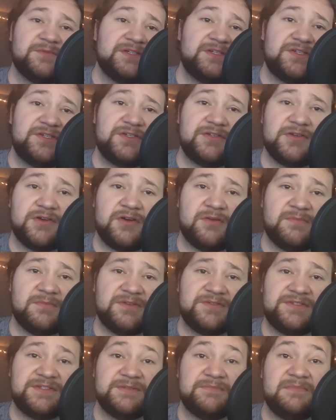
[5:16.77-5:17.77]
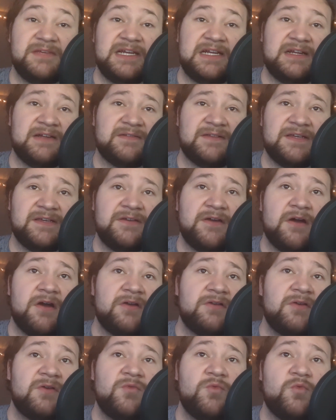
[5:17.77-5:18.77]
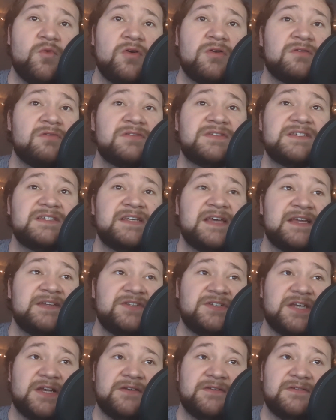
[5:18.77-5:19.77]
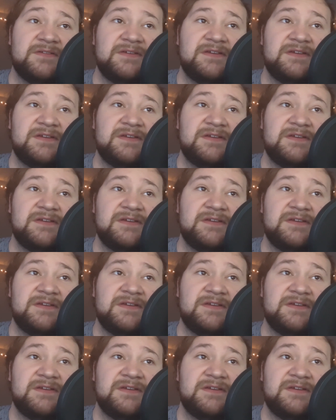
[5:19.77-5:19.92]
which almost immediately garnered Worrell's attention.